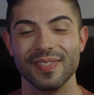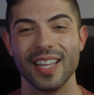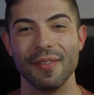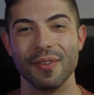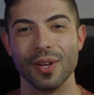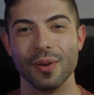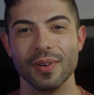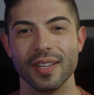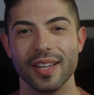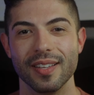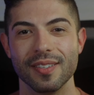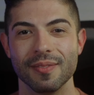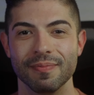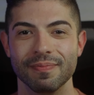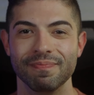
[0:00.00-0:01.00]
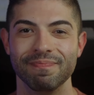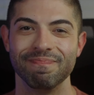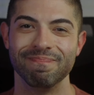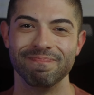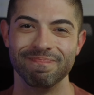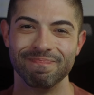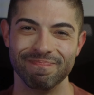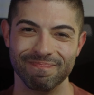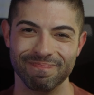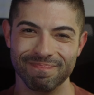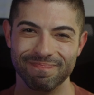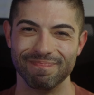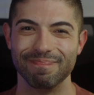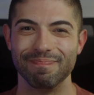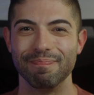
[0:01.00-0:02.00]
Have a good one, guys.
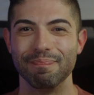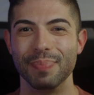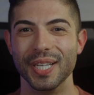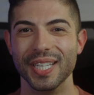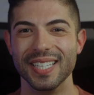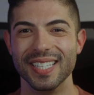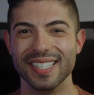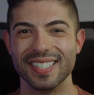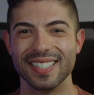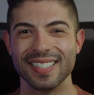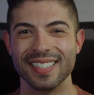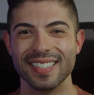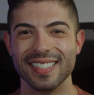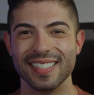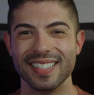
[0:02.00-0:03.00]
Peace.